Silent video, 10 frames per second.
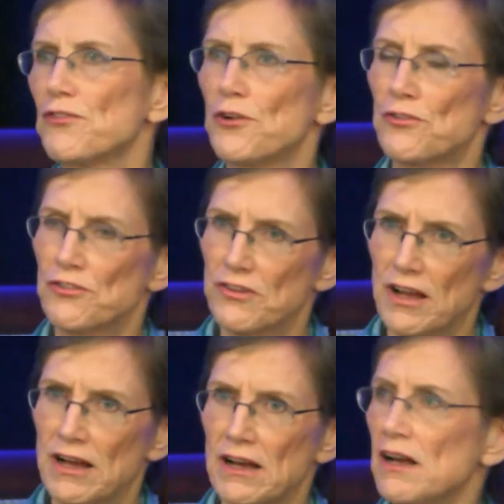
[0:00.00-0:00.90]
First,
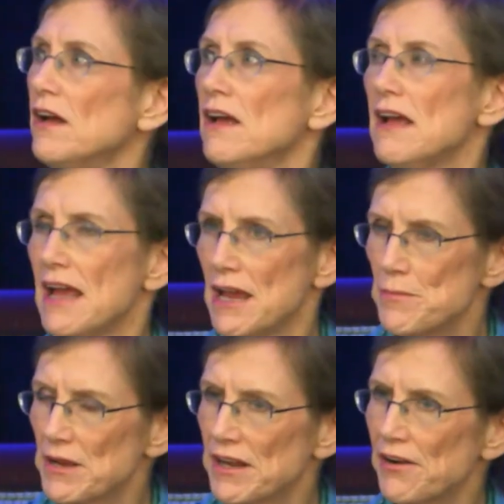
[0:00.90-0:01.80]
Ed
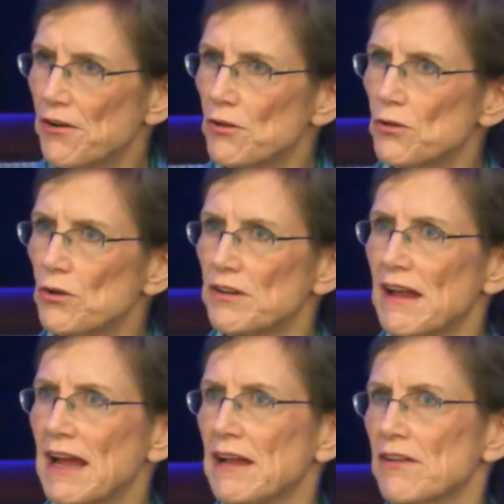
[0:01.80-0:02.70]
McGraw looked
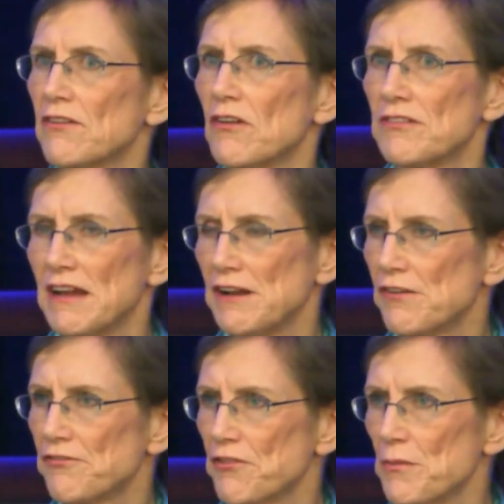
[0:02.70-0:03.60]
at data
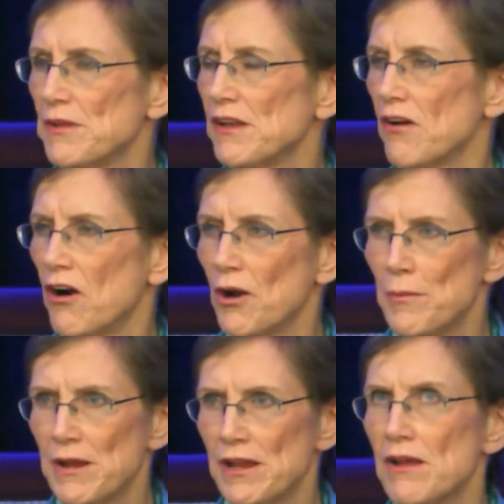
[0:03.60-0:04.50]
from the
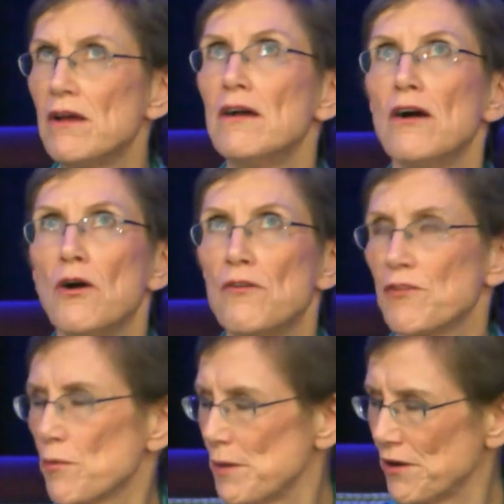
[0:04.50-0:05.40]
Army
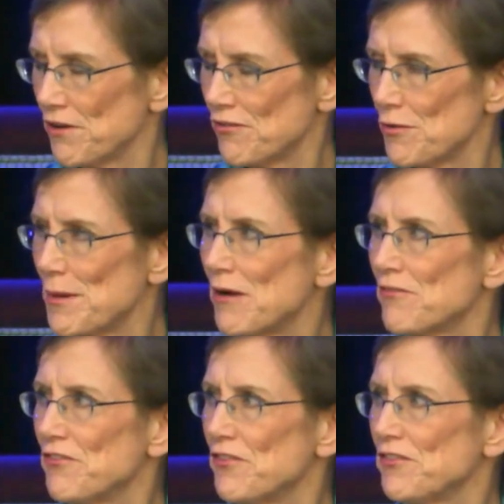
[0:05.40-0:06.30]
over a period of
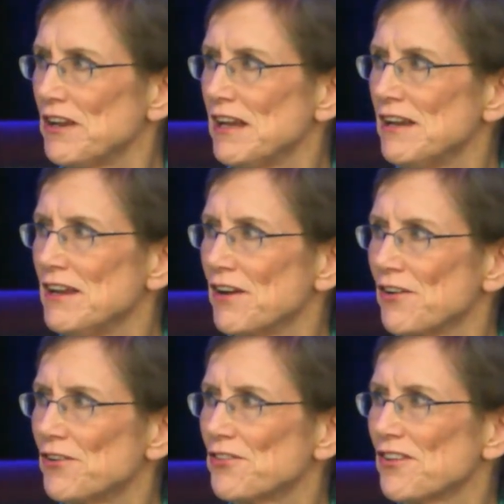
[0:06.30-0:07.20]
about 15
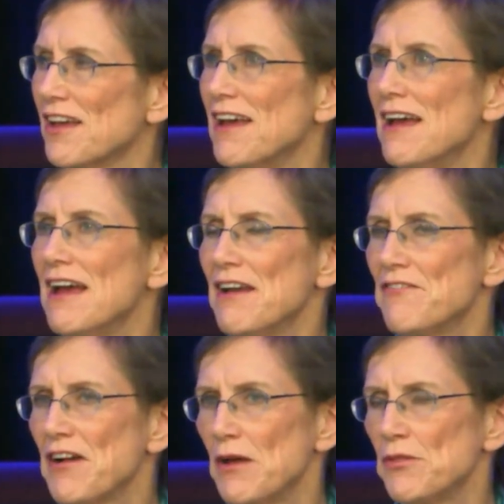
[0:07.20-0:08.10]
years and
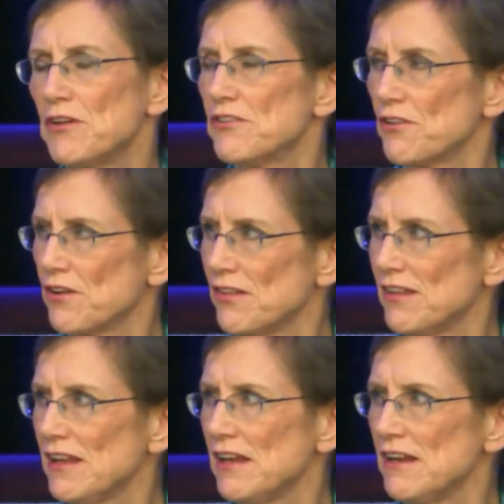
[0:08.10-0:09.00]
found that during
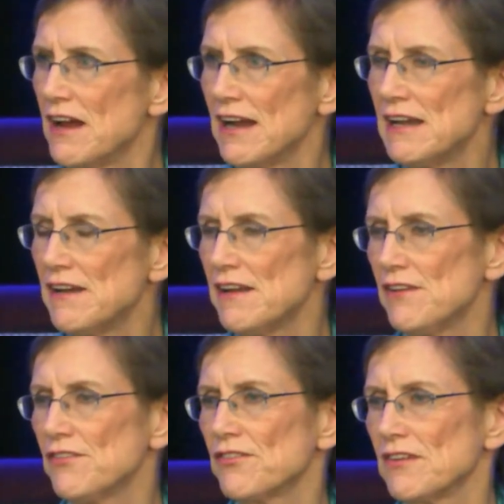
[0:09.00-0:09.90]
the
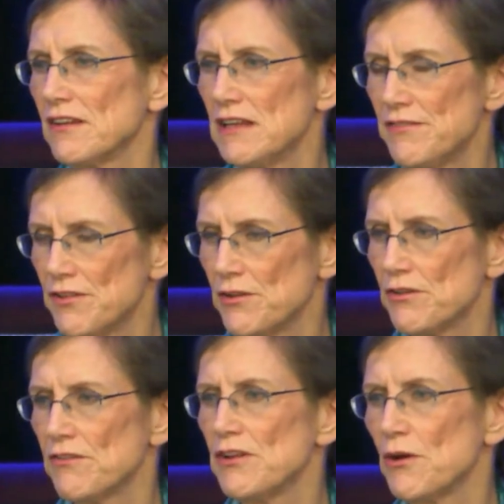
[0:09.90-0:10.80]
90s,
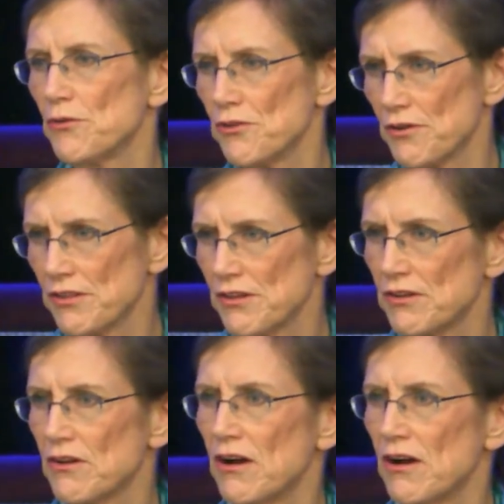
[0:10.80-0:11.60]
even during the